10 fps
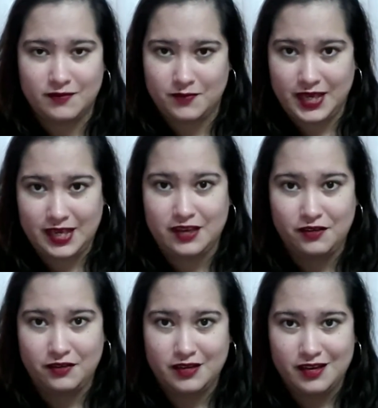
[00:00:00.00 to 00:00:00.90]

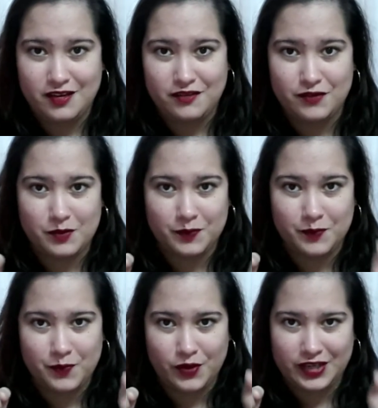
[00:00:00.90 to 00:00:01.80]
B from
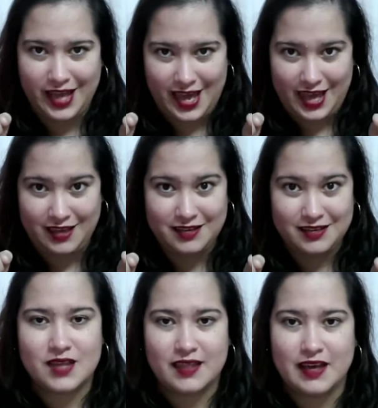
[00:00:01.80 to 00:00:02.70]
point A.
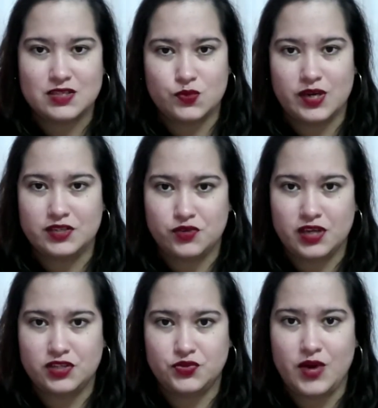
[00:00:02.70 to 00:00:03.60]
That's what I
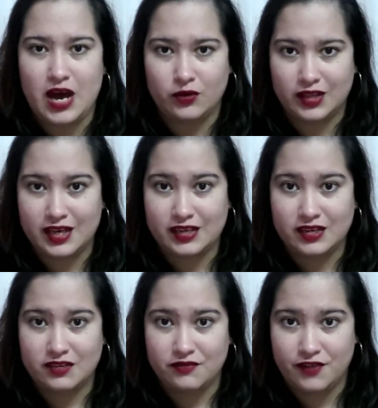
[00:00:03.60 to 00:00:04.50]
try to outline.
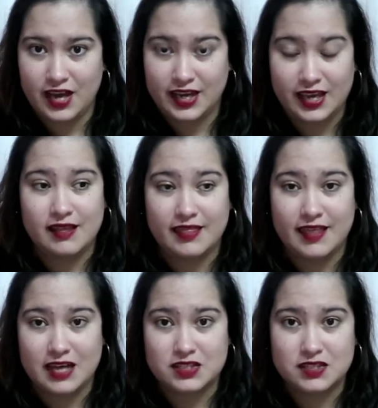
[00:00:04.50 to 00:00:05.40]
Friday.
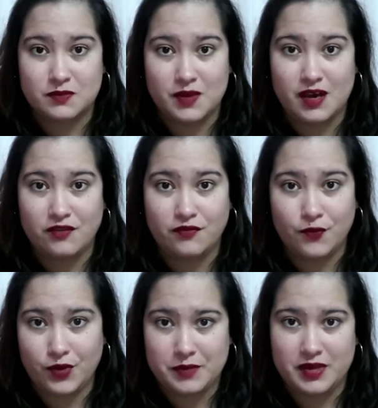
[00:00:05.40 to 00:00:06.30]
That's my
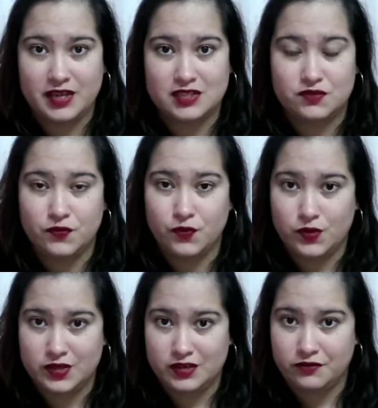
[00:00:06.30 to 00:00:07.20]
40 minutes
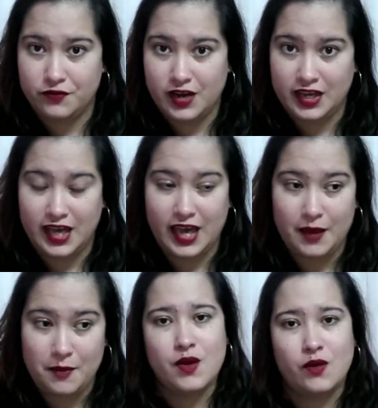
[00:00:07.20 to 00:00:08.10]
for Friday.
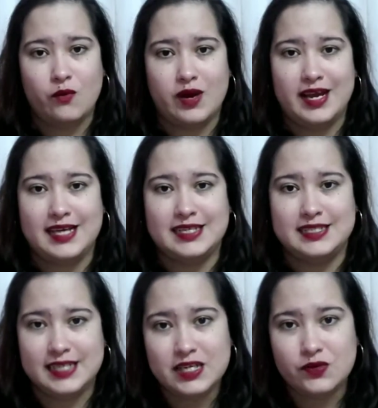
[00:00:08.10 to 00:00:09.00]
What I
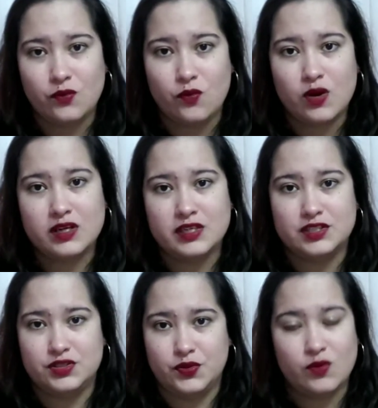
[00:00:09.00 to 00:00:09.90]
did want to
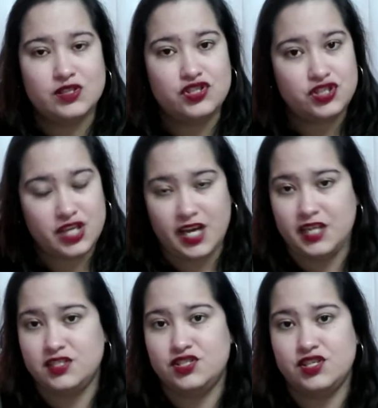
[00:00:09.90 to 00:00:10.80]
do was
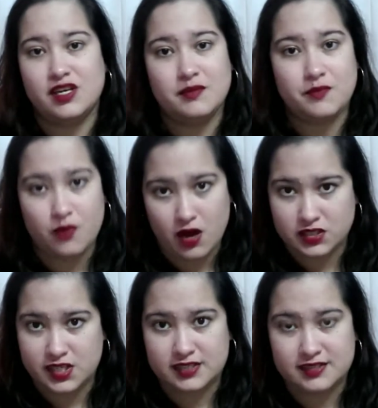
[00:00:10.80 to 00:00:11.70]
change
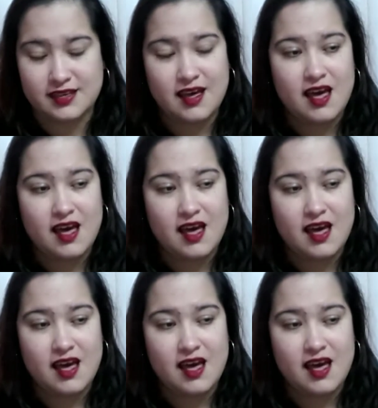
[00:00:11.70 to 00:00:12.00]
projects.